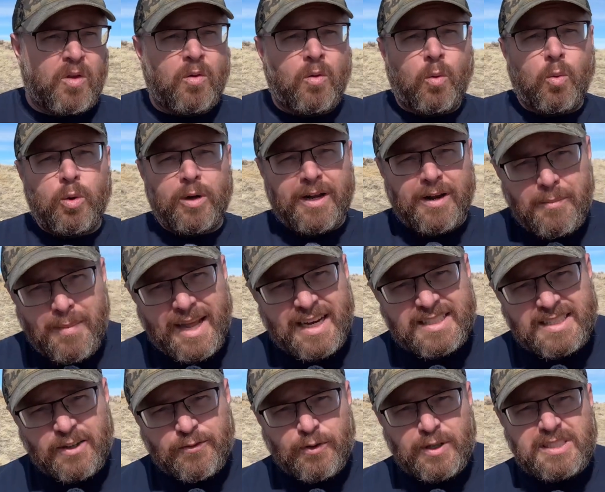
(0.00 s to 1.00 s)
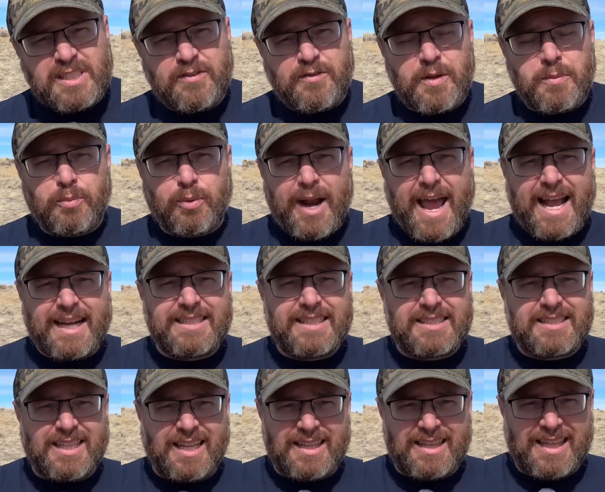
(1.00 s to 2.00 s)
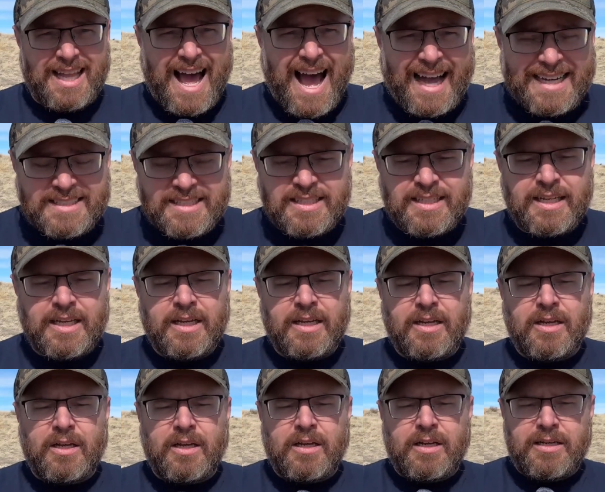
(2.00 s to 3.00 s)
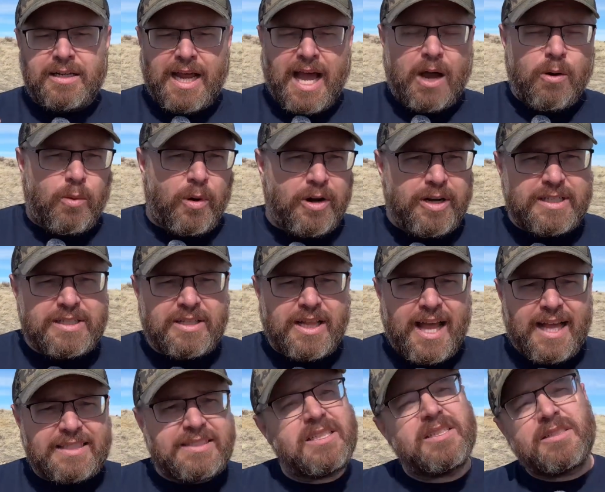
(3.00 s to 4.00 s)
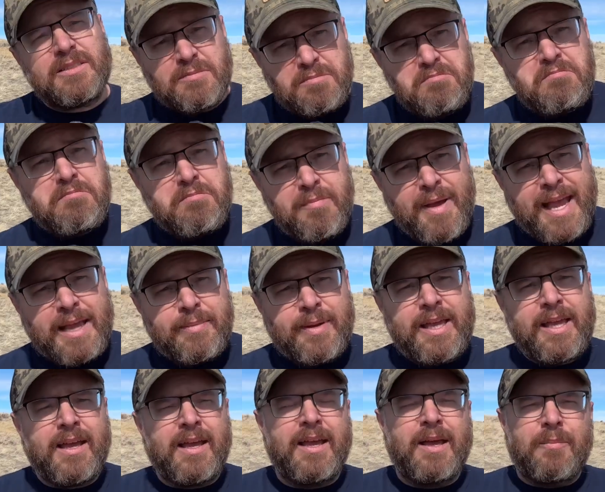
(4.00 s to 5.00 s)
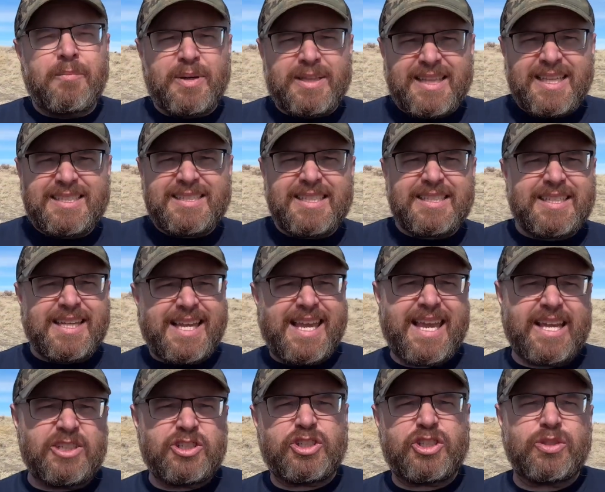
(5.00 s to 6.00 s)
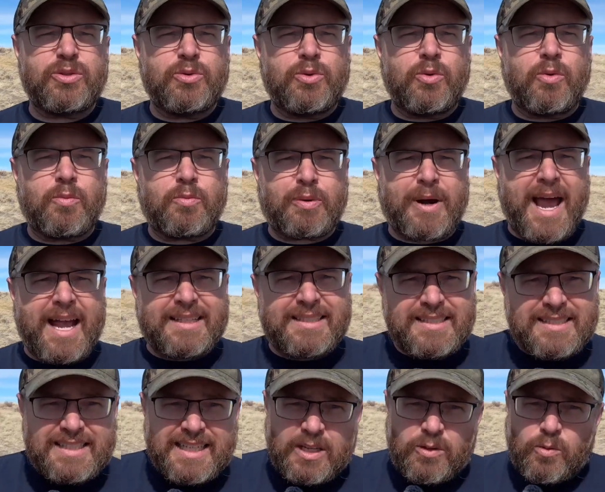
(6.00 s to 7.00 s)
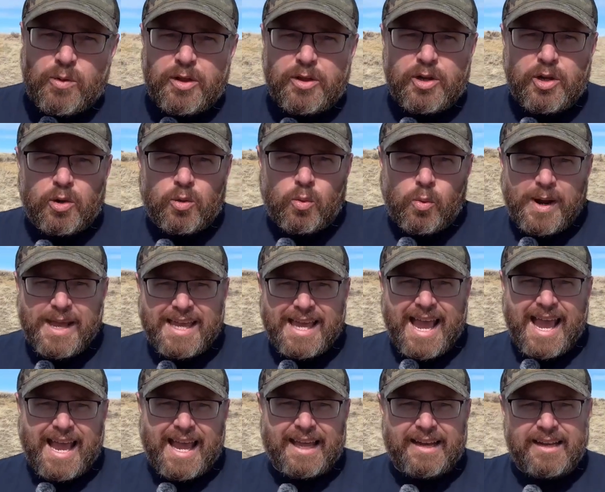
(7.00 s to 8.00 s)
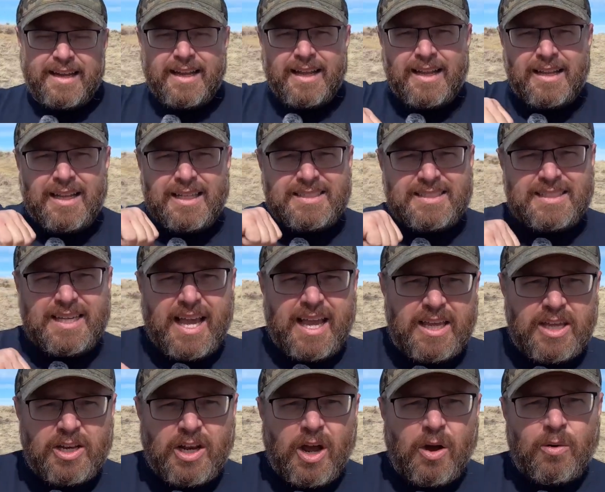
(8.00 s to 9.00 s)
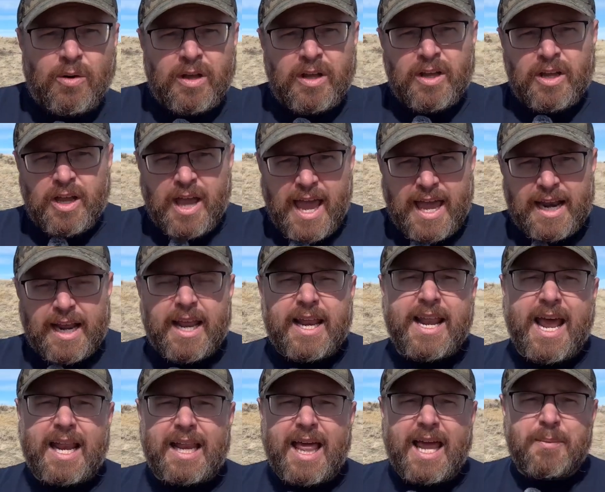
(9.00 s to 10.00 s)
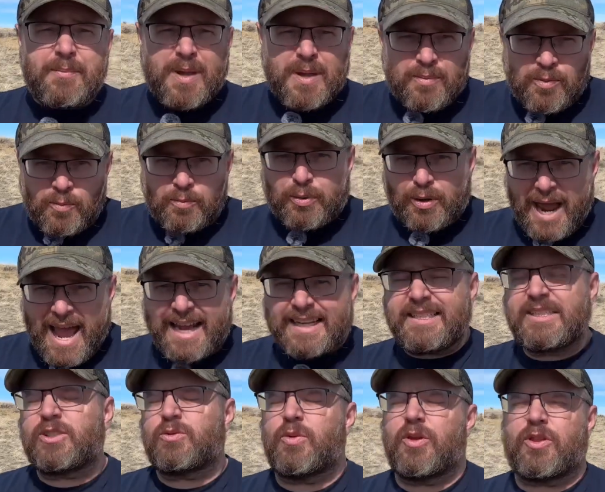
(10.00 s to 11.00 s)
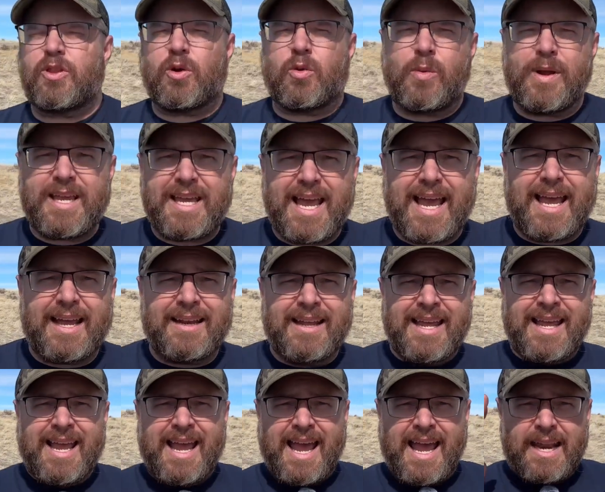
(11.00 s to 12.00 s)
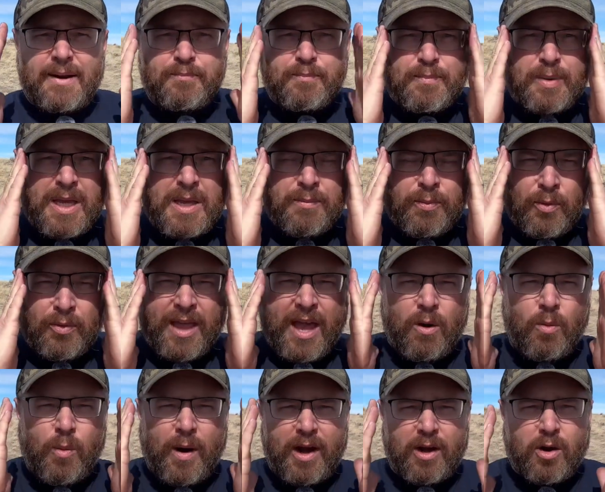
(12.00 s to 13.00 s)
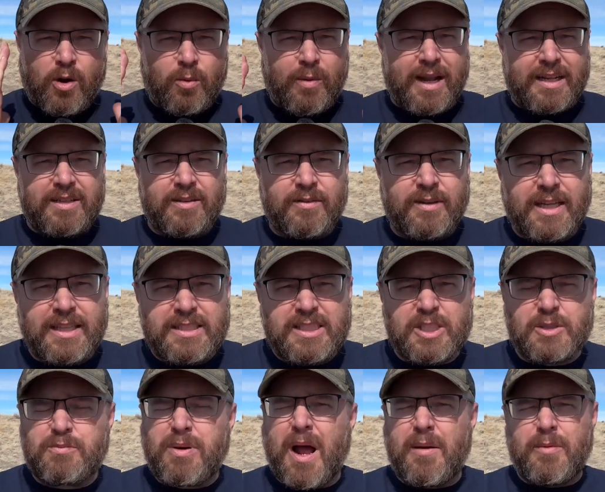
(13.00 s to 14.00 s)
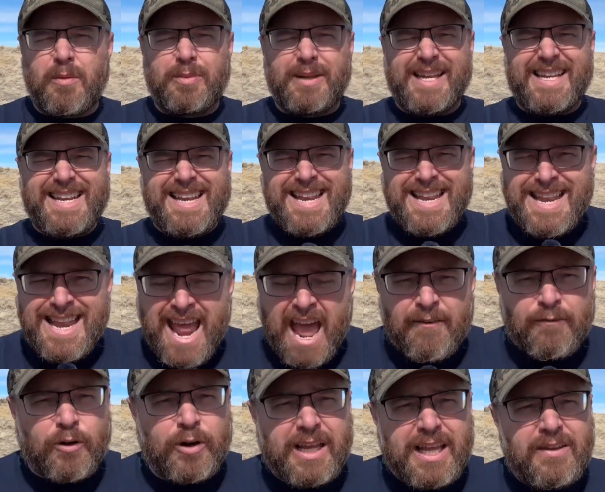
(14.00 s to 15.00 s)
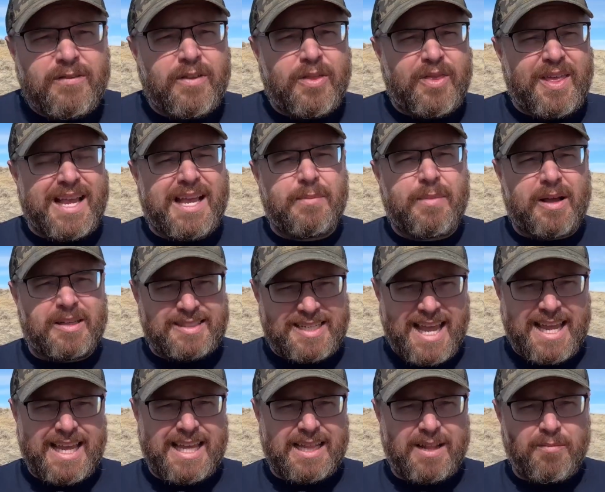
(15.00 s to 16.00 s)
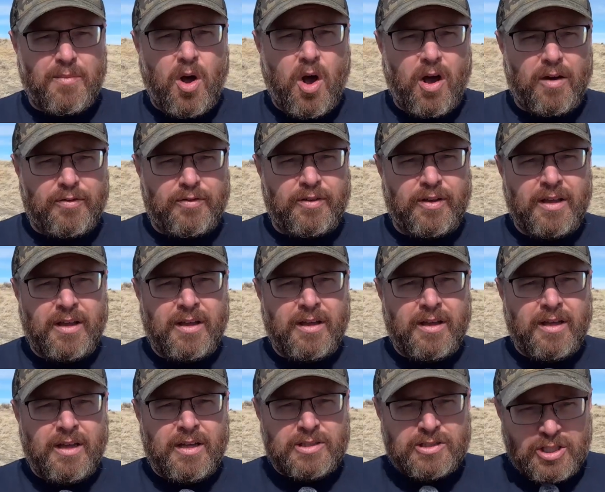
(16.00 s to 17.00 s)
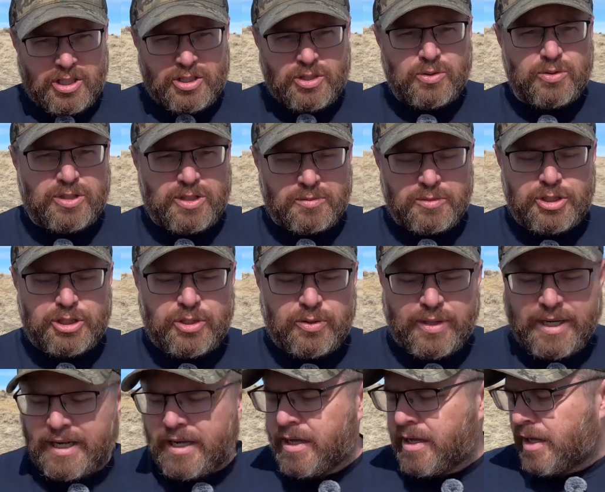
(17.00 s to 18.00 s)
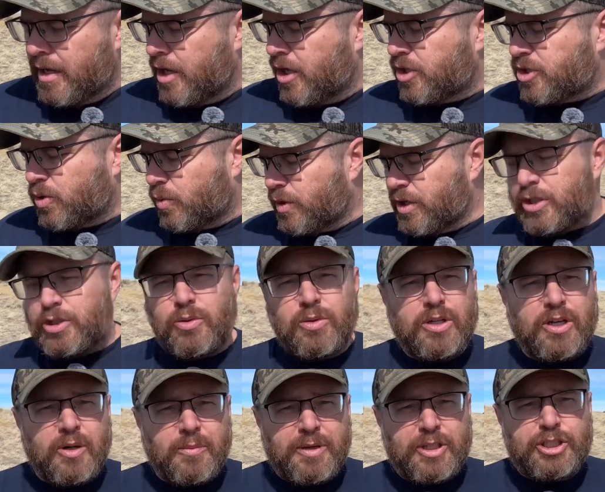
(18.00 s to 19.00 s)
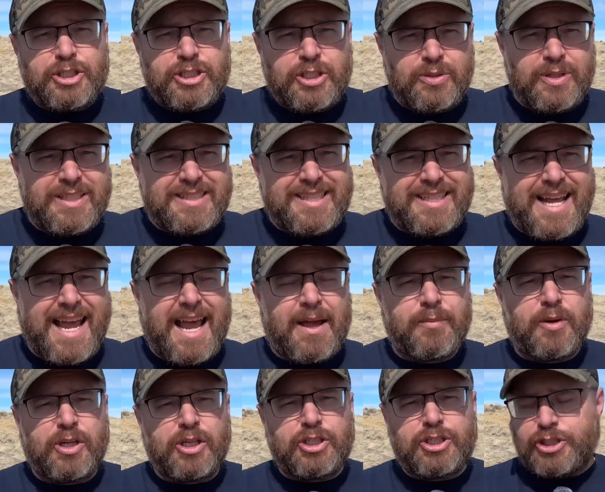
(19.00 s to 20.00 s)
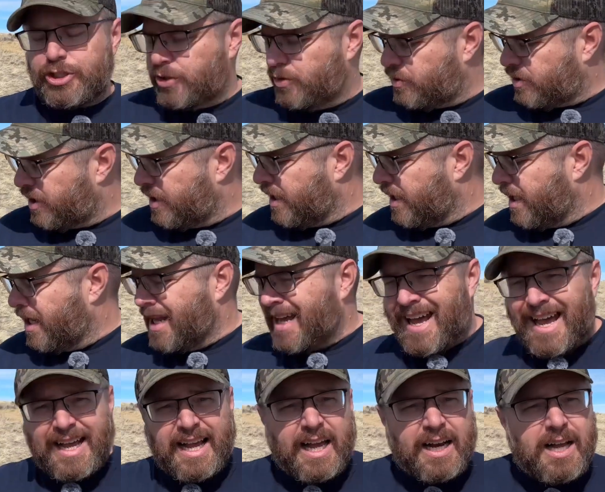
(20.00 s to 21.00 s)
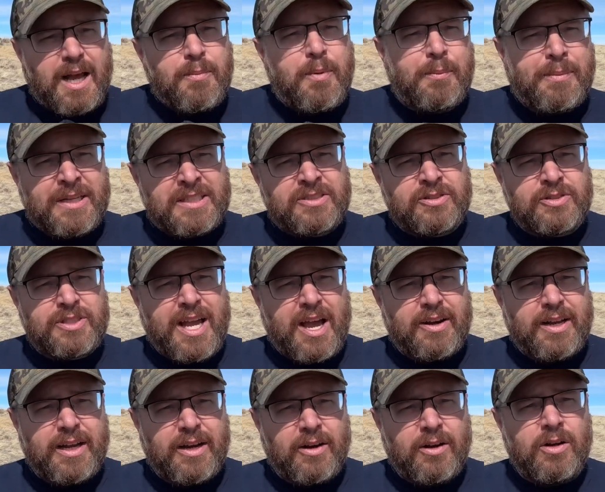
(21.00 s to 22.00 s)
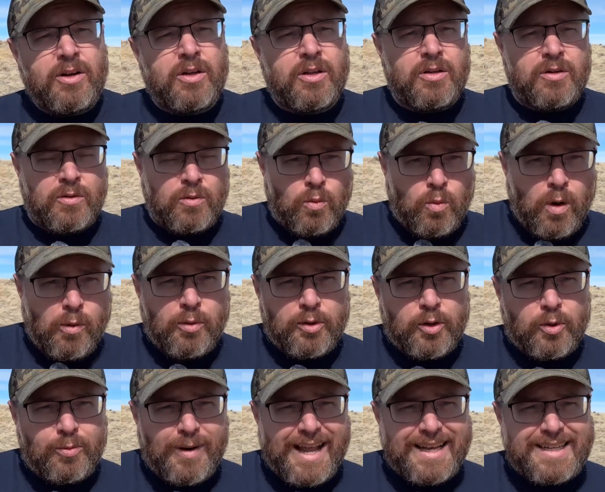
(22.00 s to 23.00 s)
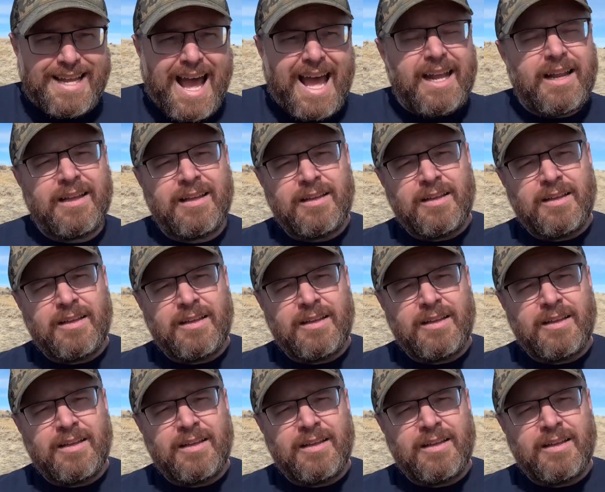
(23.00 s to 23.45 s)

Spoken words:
Would it have made a difference if he practiced a lot not wearing his glasses? Maybe, but this is akin to practicing with your weak hand. Let's say, you know, and not a lot of people practice with their weak hand. And people that wear corrective lenses probably never even think about taking them off to do some shooting. So we're gonna do a little bit of shooting today. I'm gonna shoot, I got a couple pistols out here, one with a red dot,